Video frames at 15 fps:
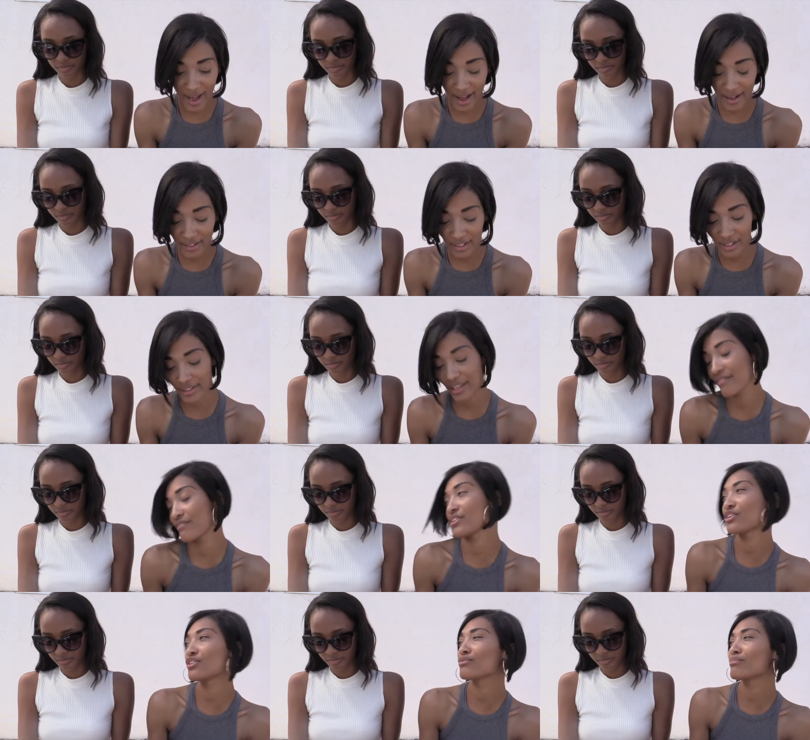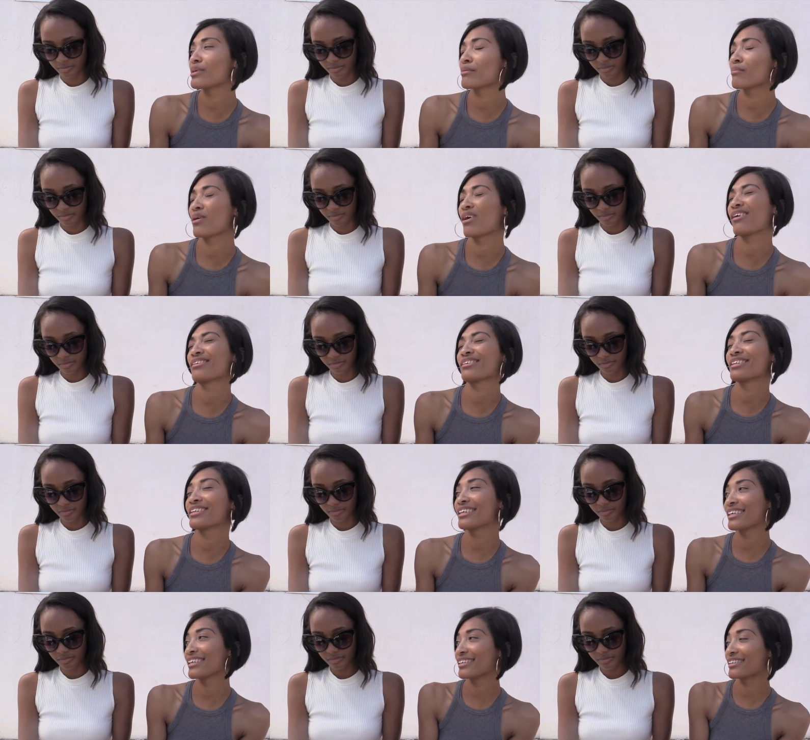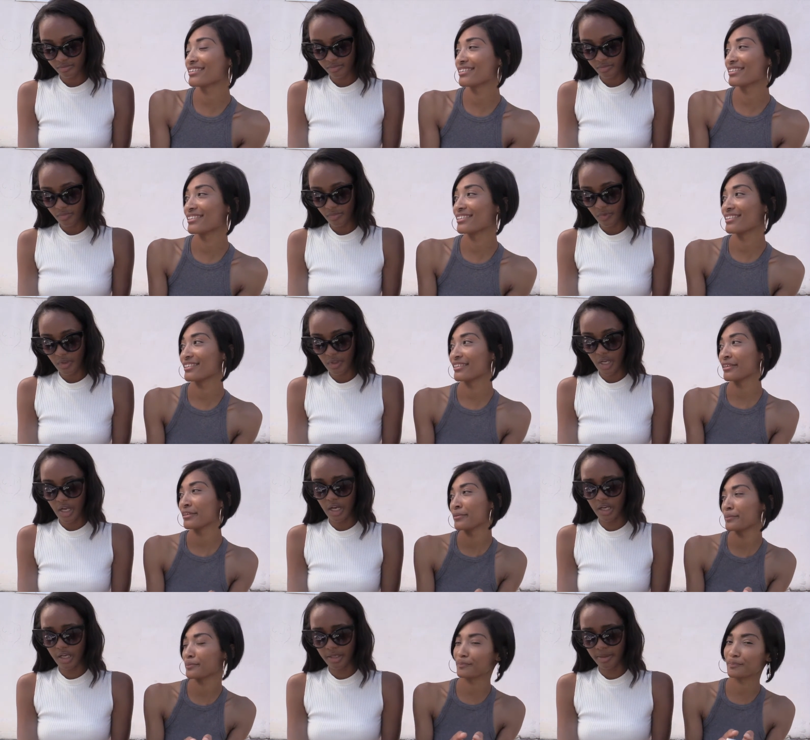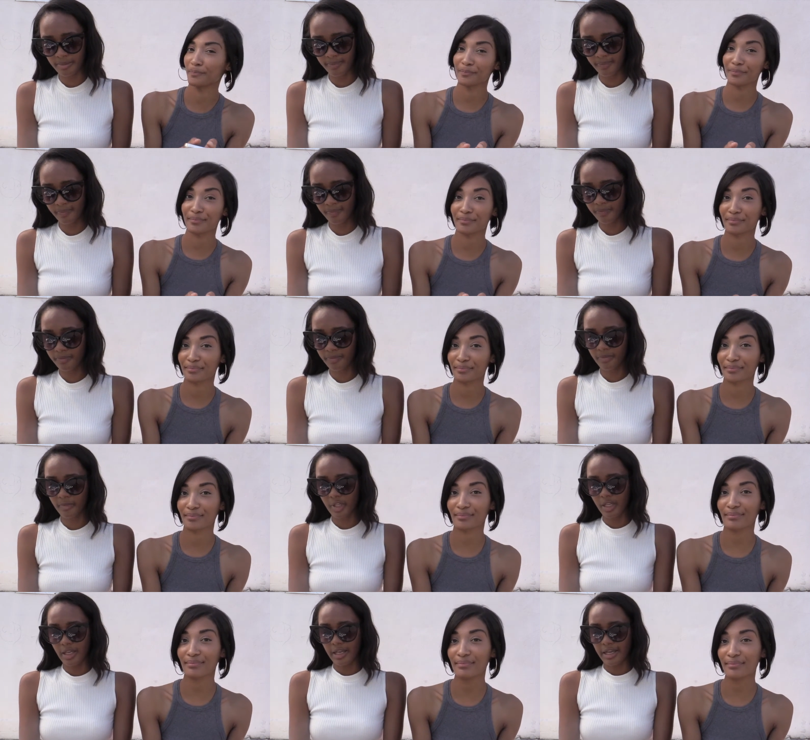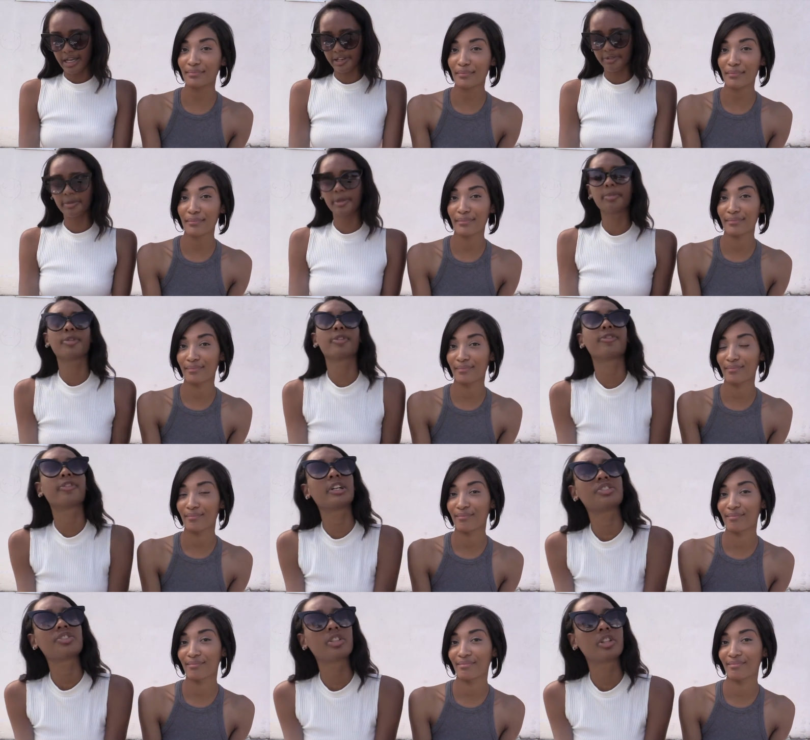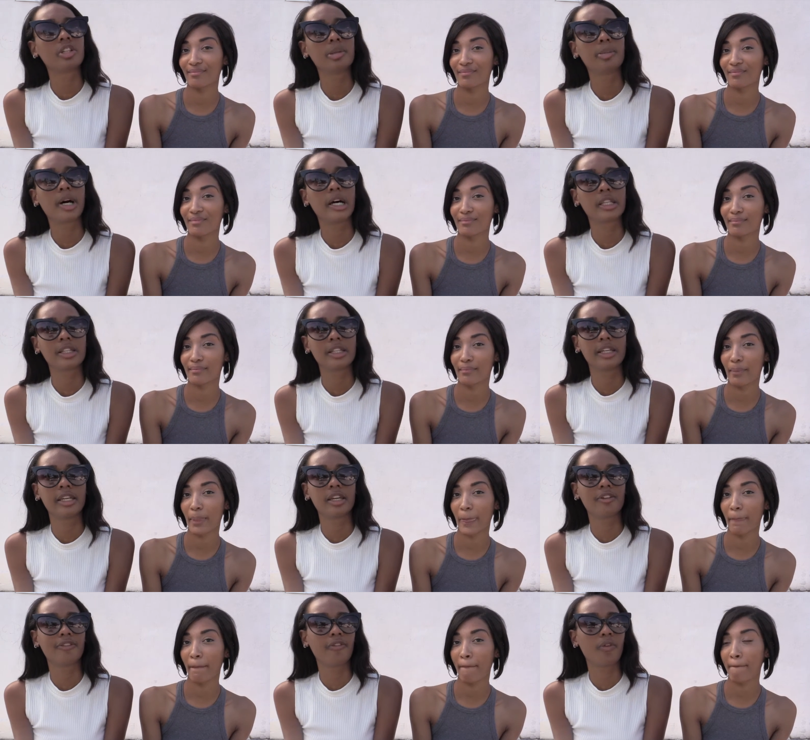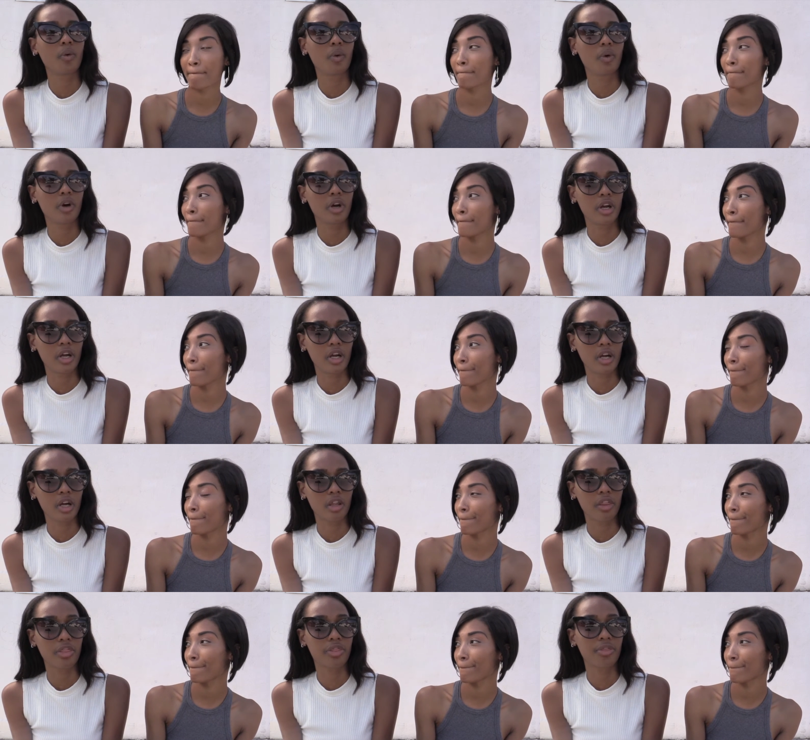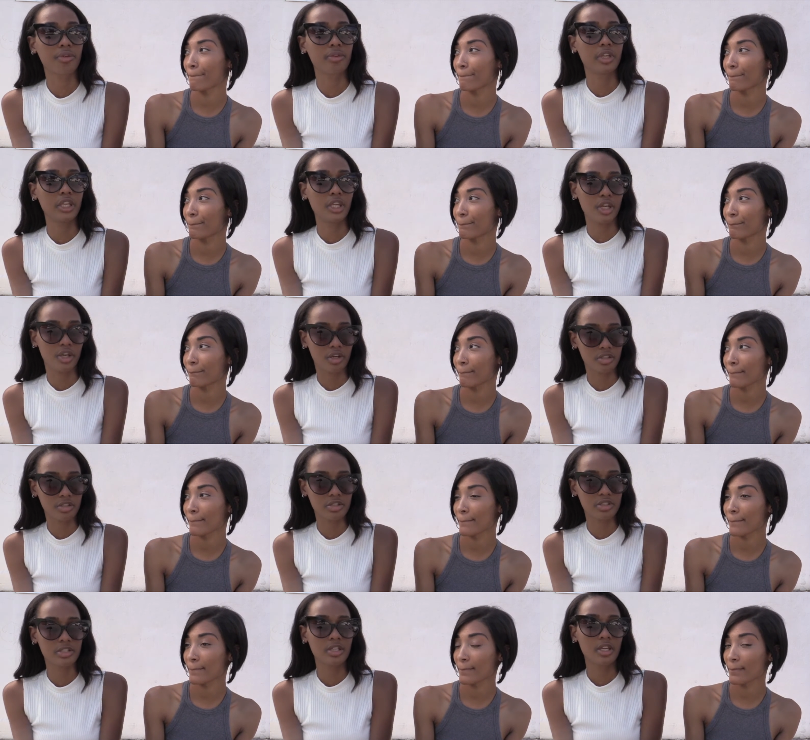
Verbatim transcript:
Speaker 1: How long have you been modeling?
Speaker 2: Um, I've been professionally modeling for three years.